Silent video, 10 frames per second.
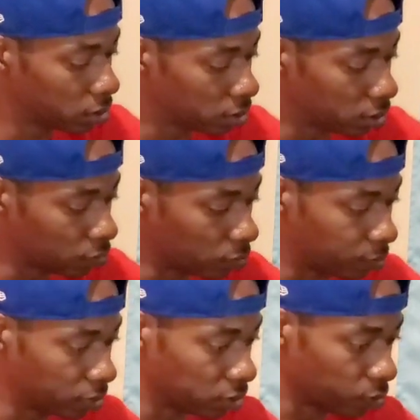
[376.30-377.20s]
Then we'll
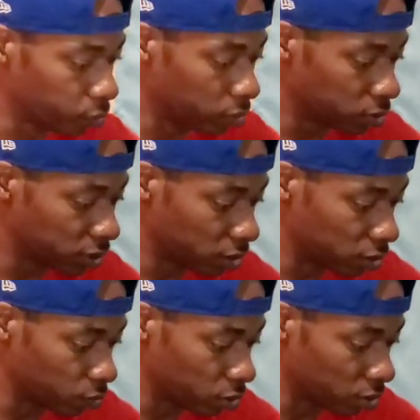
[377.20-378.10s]
put the rear, take the
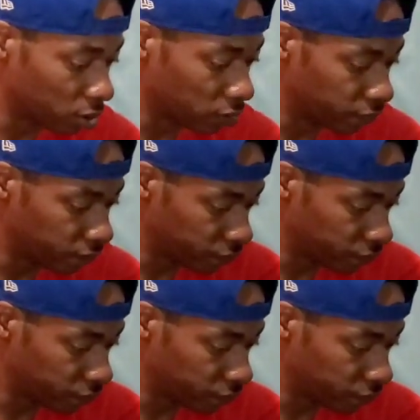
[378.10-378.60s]
rear off.